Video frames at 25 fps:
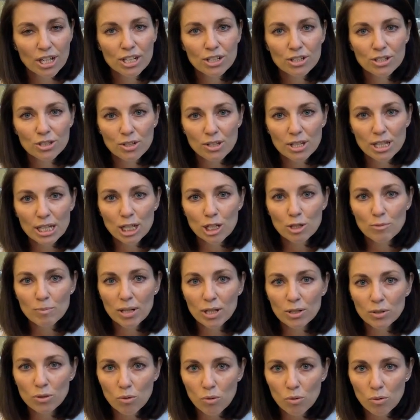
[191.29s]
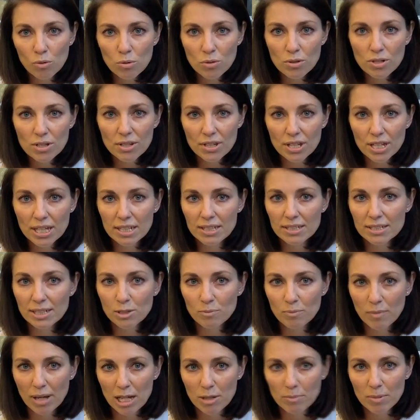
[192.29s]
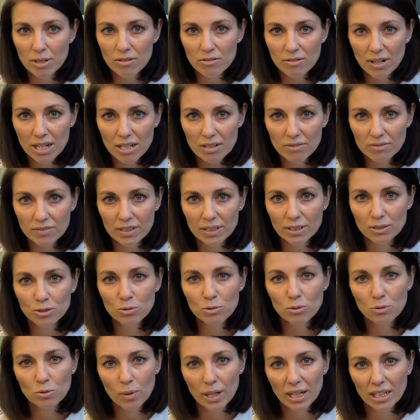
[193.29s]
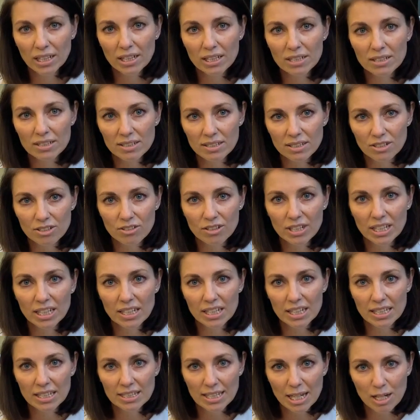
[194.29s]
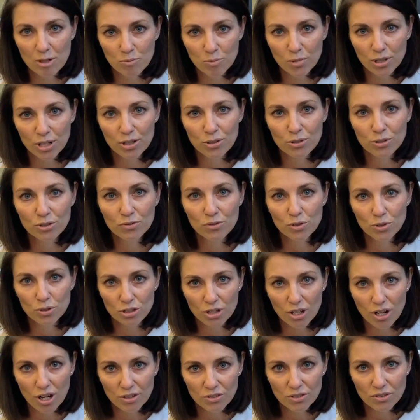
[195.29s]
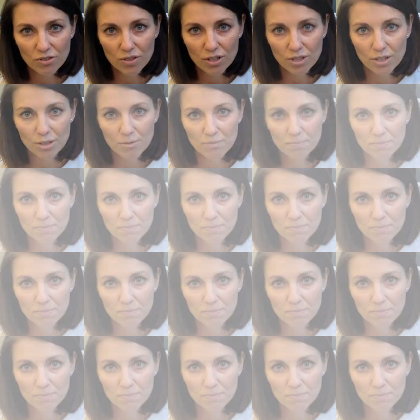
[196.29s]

to think about all the things that may be relevant when considering these embryos for transfer.